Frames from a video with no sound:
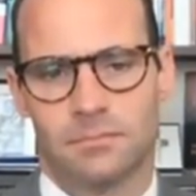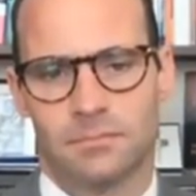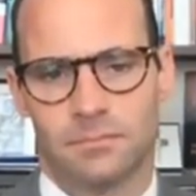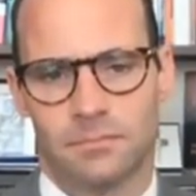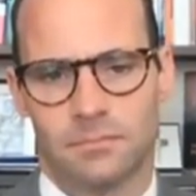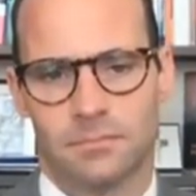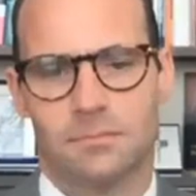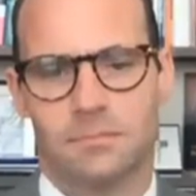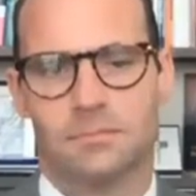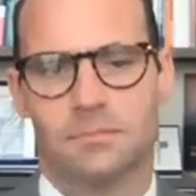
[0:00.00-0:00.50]

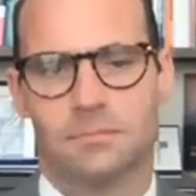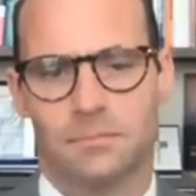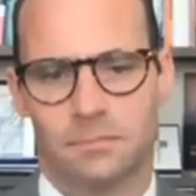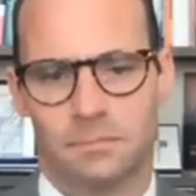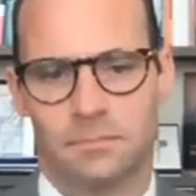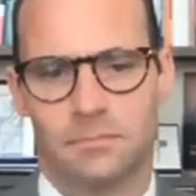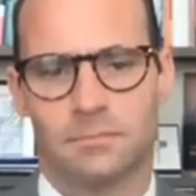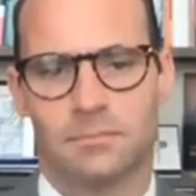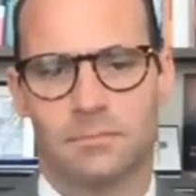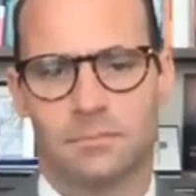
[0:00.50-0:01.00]

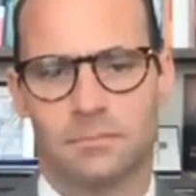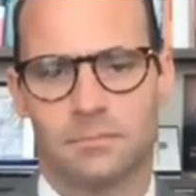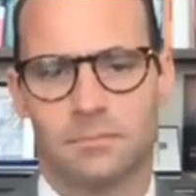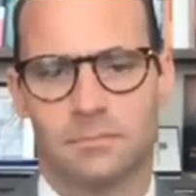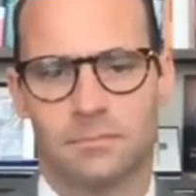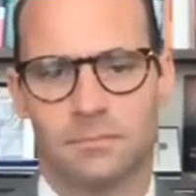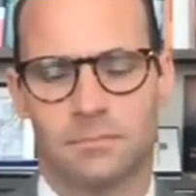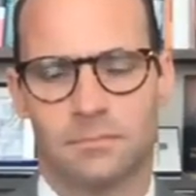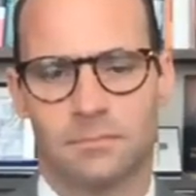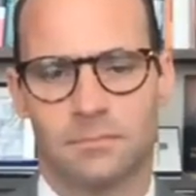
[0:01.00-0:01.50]

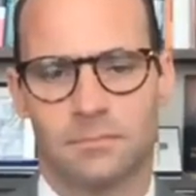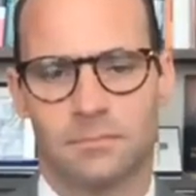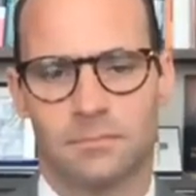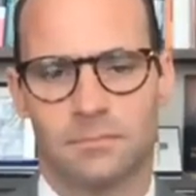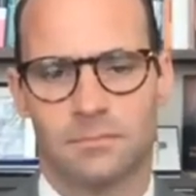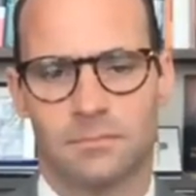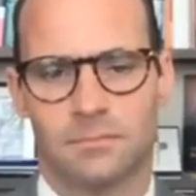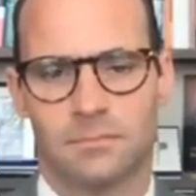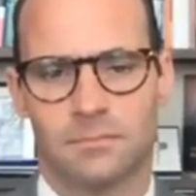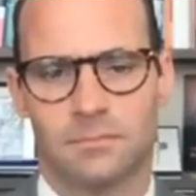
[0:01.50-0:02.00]

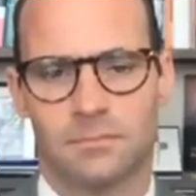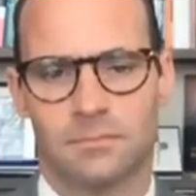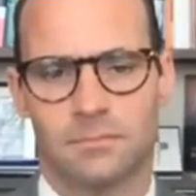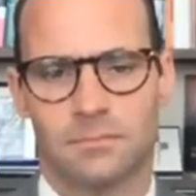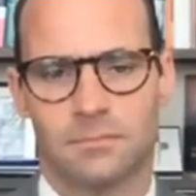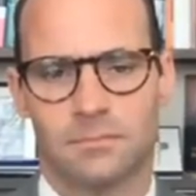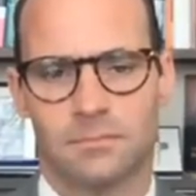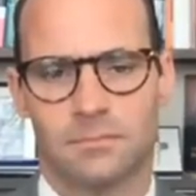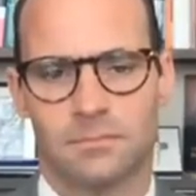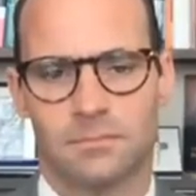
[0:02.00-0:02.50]

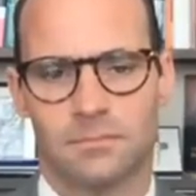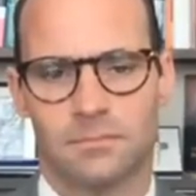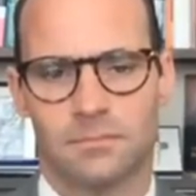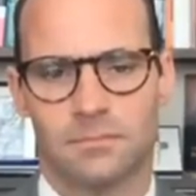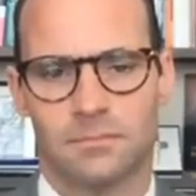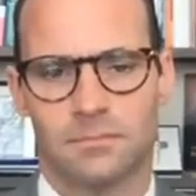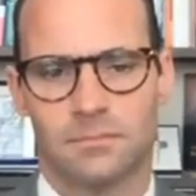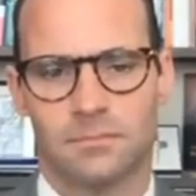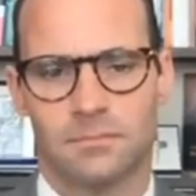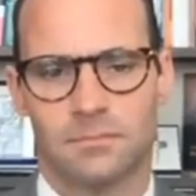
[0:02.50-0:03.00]

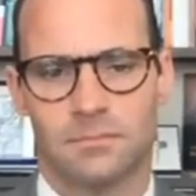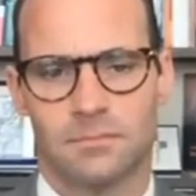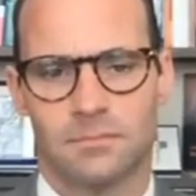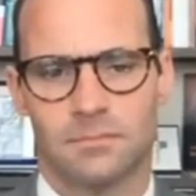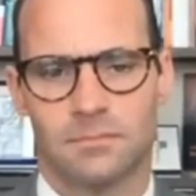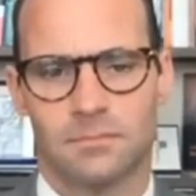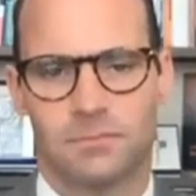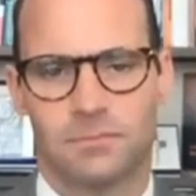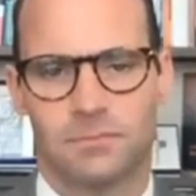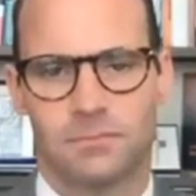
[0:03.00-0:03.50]

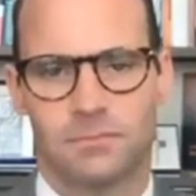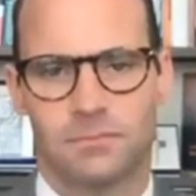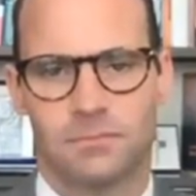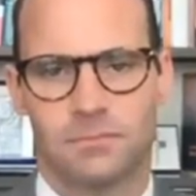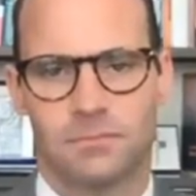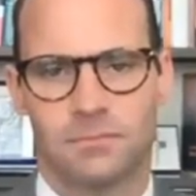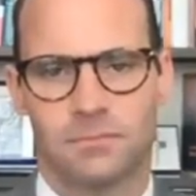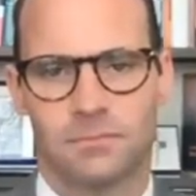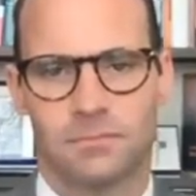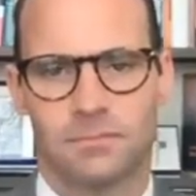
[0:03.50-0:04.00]

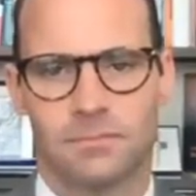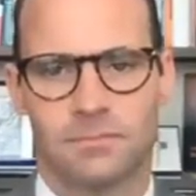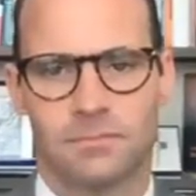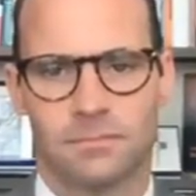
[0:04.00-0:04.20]
No words are spoken by the person on screen.